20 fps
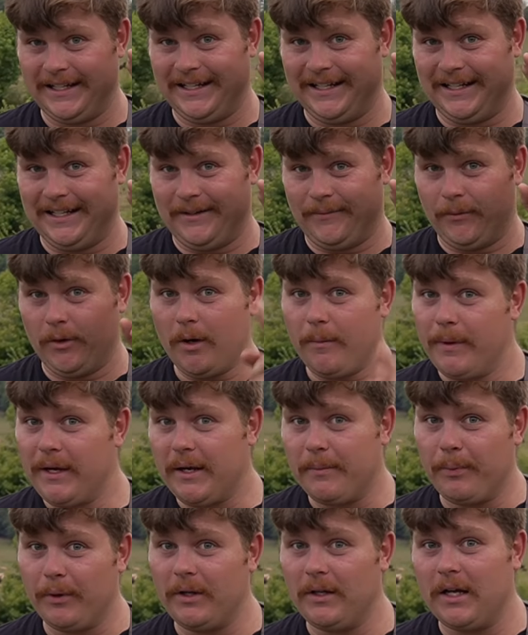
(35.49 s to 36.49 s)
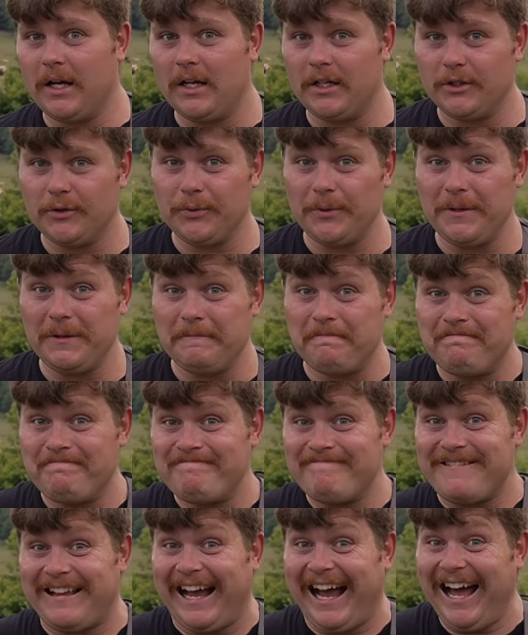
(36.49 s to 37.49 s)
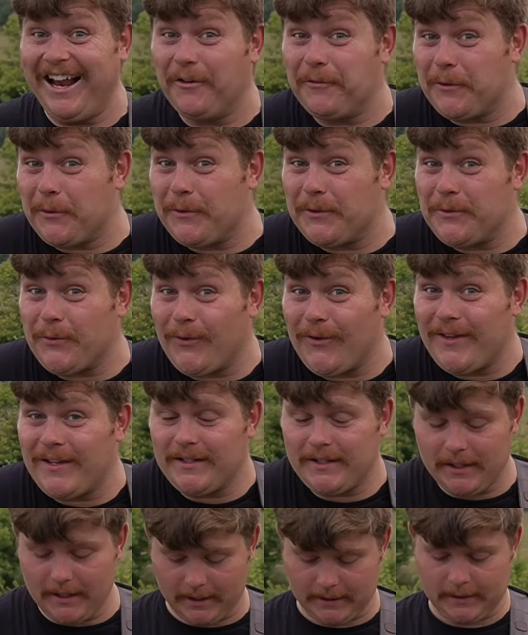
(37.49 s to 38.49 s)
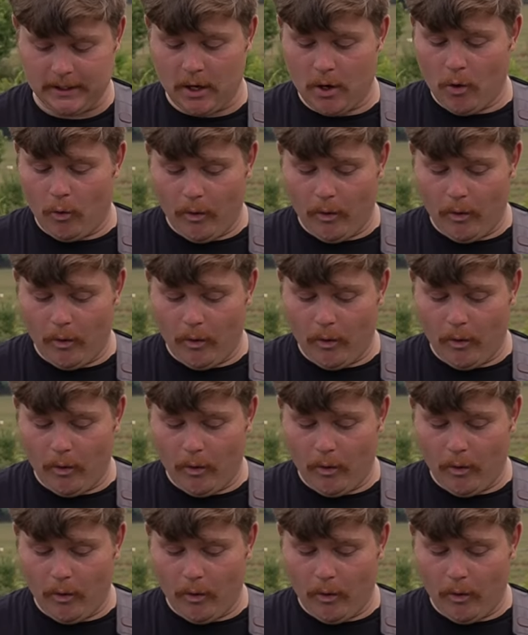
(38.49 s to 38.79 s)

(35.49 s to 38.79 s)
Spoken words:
I'm gonna be completely honest with you, I don't know which one this is.